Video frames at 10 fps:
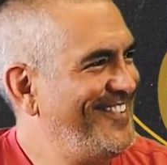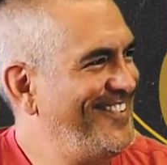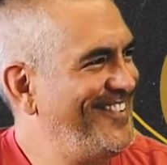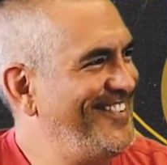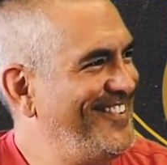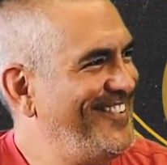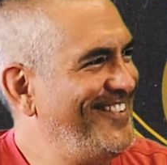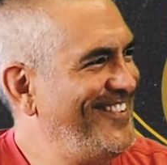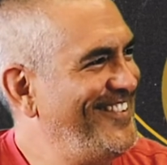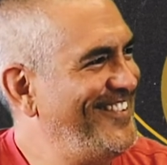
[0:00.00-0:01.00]

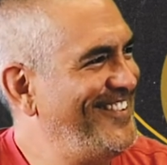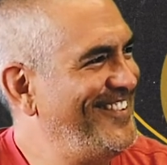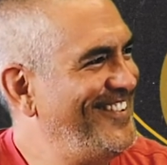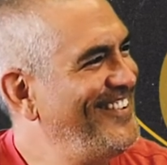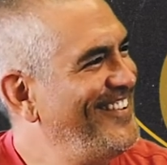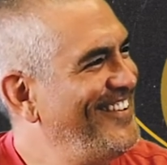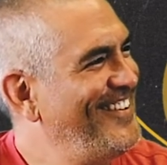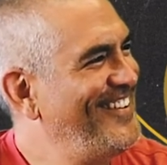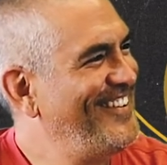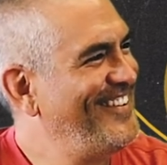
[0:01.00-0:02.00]

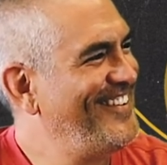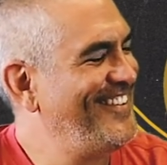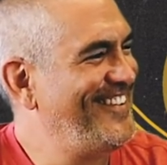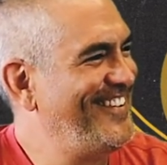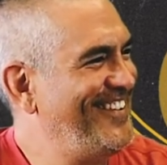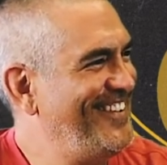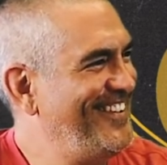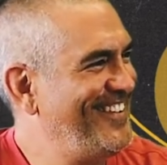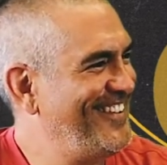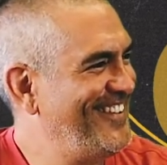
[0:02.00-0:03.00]

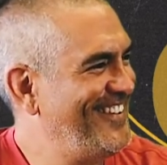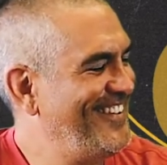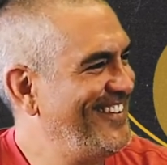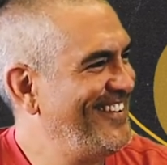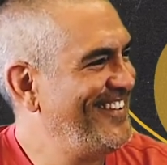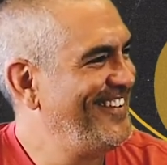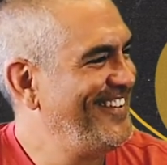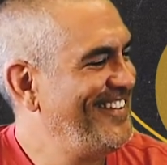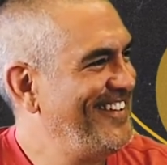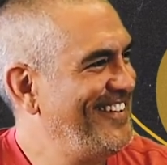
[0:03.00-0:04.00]

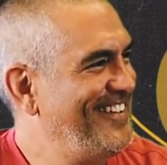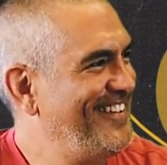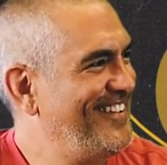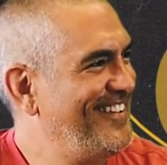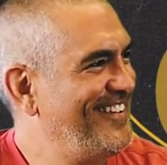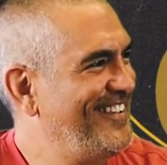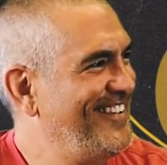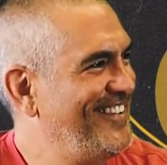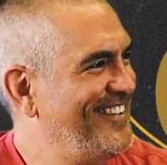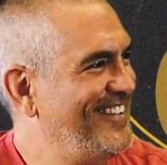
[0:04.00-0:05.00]

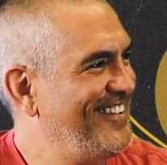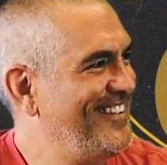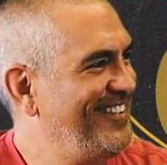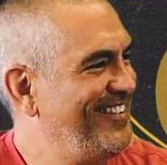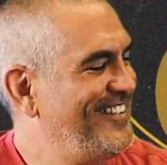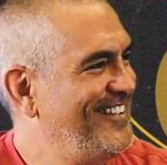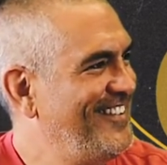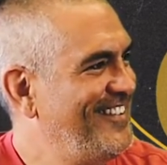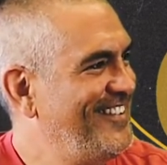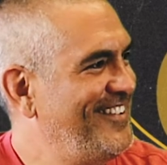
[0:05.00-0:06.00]

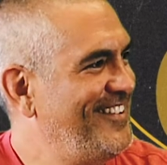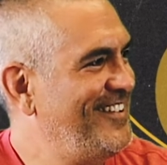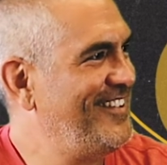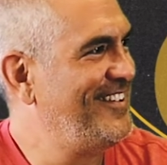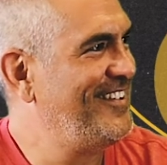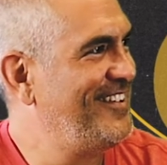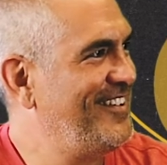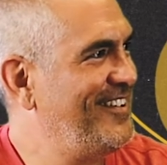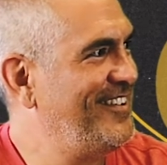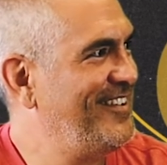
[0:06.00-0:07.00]

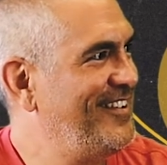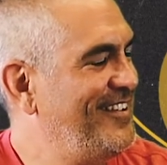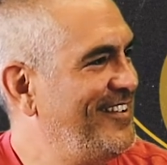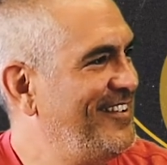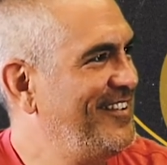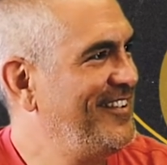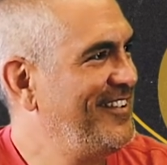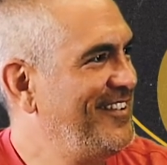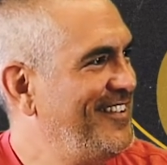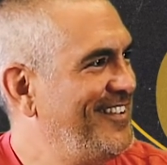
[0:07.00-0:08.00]
This person isn't speaking.